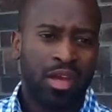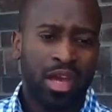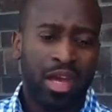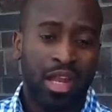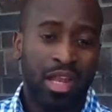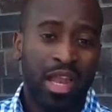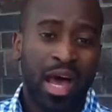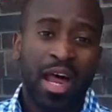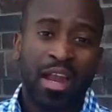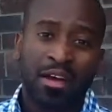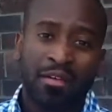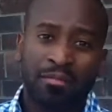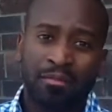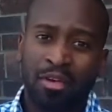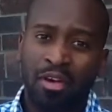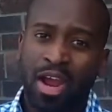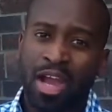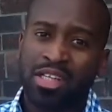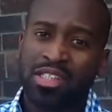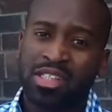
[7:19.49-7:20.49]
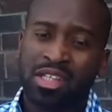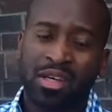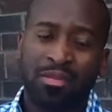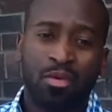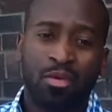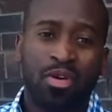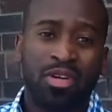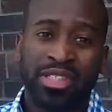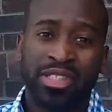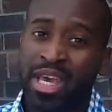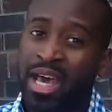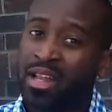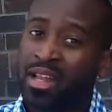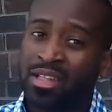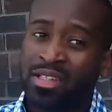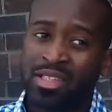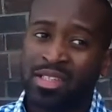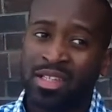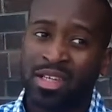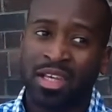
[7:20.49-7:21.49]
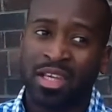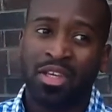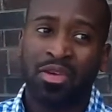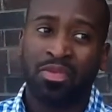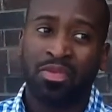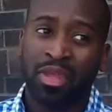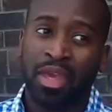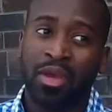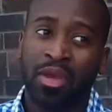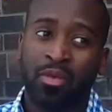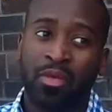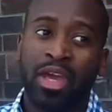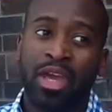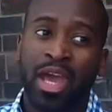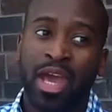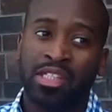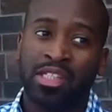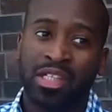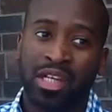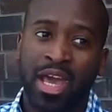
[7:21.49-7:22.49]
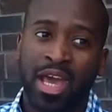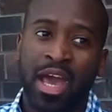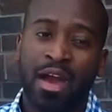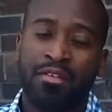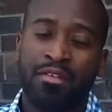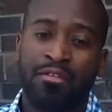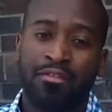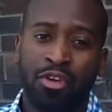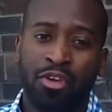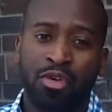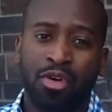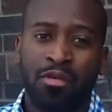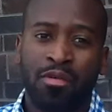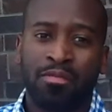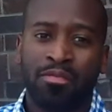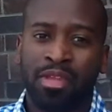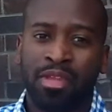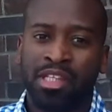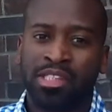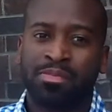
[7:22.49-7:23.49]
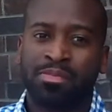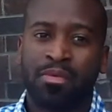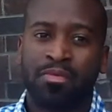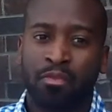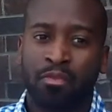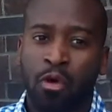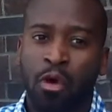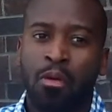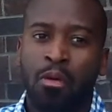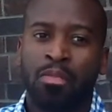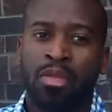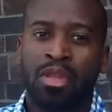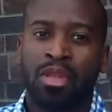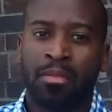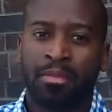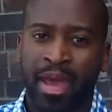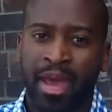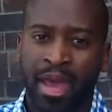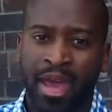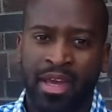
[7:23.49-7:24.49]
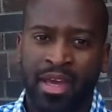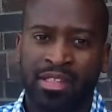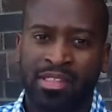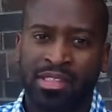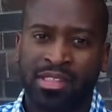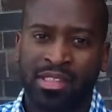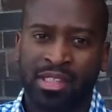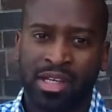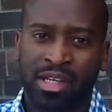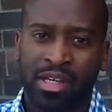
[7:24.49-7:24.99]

And a lot of them are actually more talented than you think. We actually have a few of them that's performed in the past.